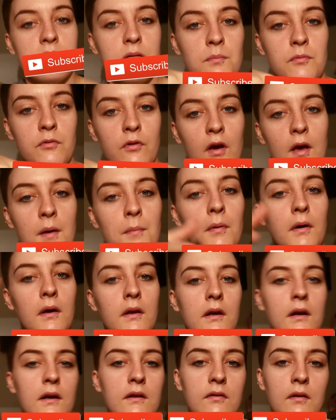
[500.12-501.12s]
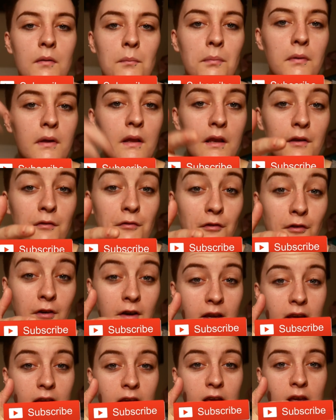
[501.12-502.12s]
the subscribe button, and it's completely
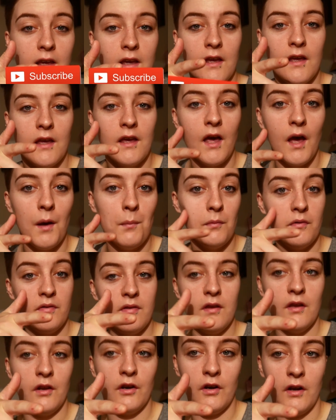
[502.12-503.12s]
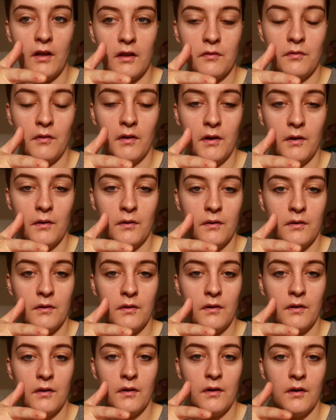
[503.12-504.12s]
free. And we'll see you in our next video.
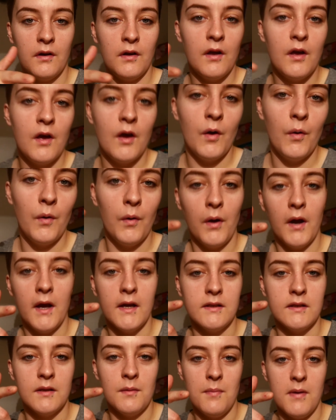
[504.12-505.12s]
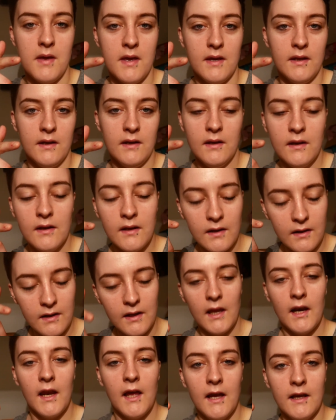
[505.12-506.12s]
We're heading to bed.
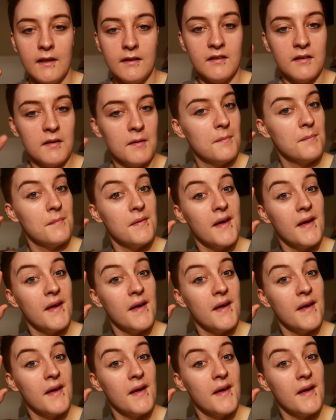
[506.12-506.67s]
Night night.